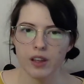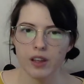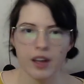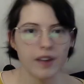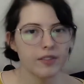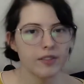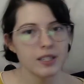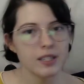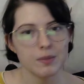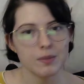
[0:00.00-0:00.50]

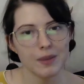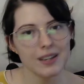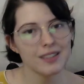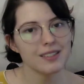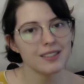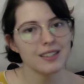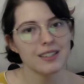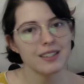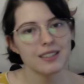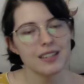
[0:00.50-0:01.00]
Every
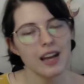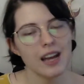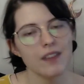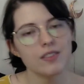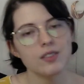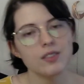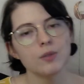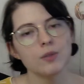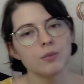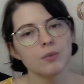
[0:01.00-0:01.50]
space needs to have
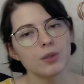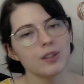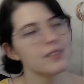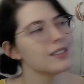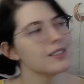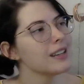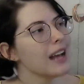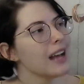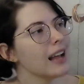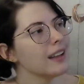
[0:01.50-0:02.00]
its own
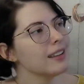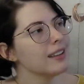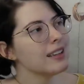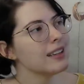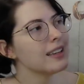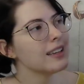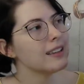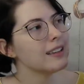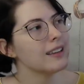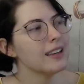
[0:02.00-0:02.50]

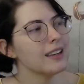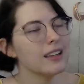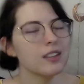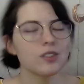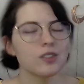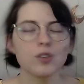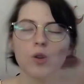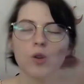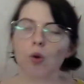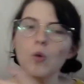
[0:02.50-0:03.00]
personality,
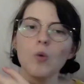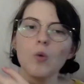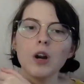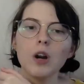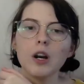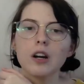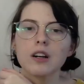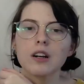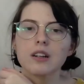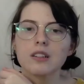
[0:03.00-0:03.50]
its
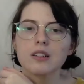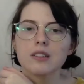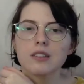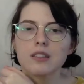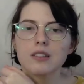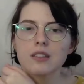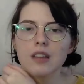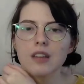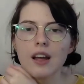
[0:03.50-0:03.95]
quirks,